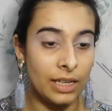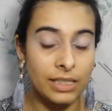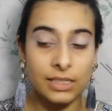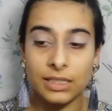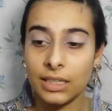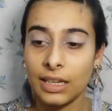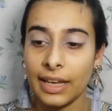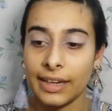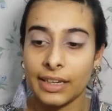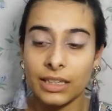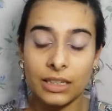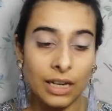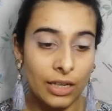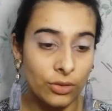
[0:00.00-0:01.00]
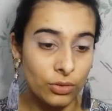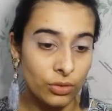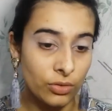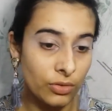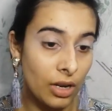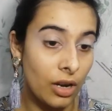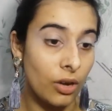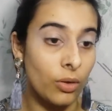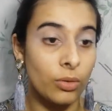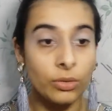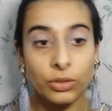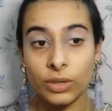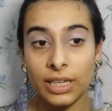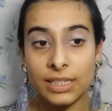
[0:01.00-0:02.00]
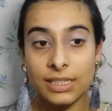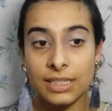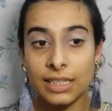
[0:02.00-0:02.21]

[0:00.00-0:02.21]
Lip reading: I still like it, and I don't know how. You can